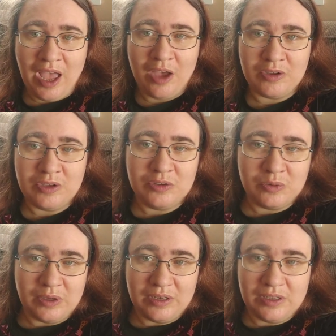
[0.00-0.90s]
how you
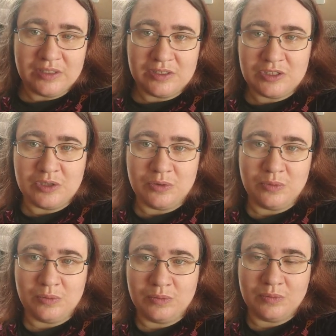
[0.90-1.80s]
do it is
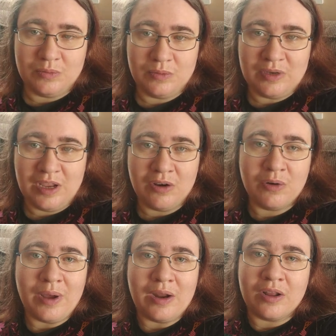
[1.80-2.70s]
you
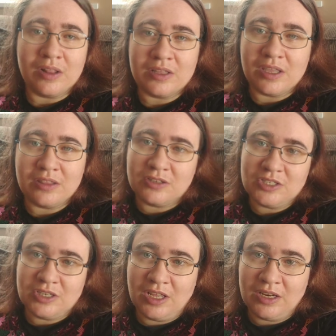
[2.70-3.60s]
narrow out all the
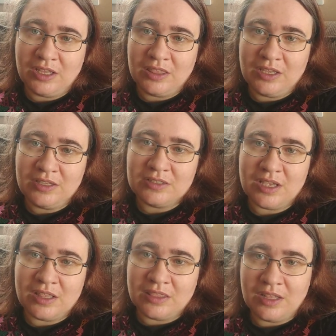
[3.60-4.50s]
other genetic
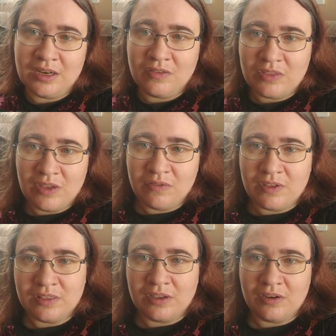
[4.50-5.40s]
things, and then if they
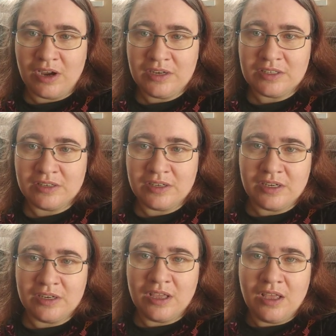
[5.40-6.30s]
fit the
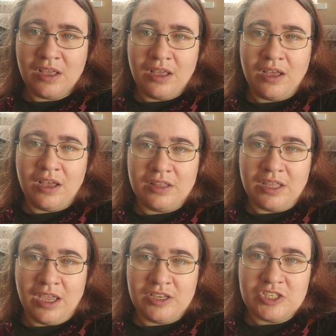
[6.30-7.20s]
criterion on
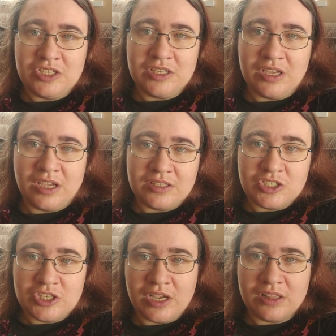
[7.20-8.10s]
the
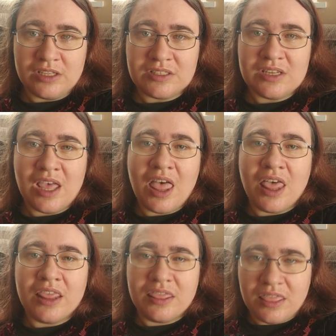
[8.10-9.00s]
hEDS checklist,
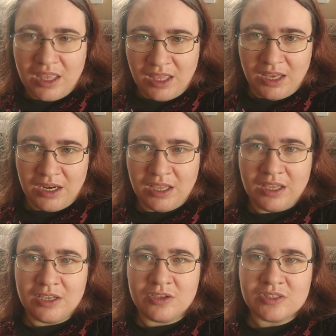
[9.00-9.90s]
then
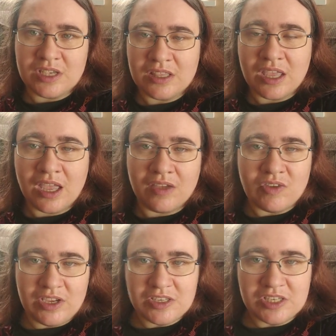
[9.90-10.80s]
you say they
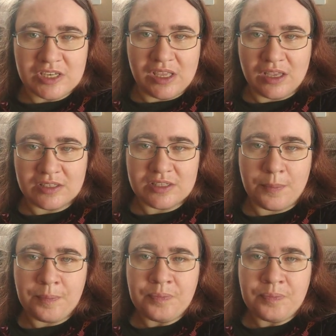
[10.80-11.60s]
have hEDS.